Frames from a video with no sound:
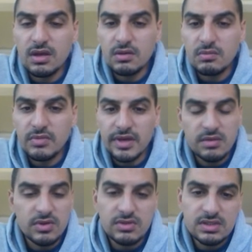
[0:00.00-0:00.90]
Again,
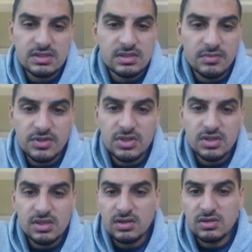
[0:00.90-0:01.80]
because it's symmetric,
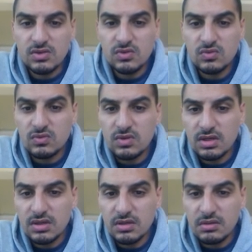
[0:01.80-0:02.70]
there are
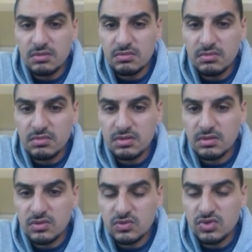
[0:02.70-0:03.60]

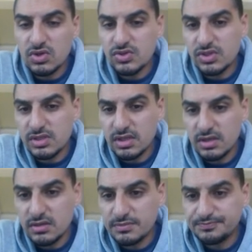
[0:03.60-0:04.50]
no charges
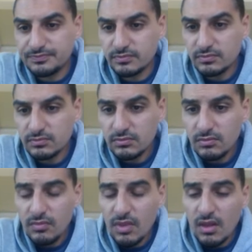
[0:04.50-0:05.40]
here.
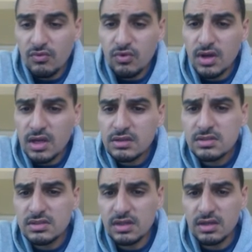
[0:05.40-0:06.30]
For
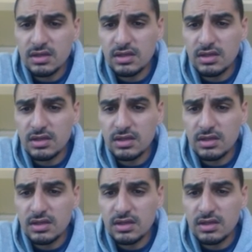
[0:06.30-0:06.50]
ions like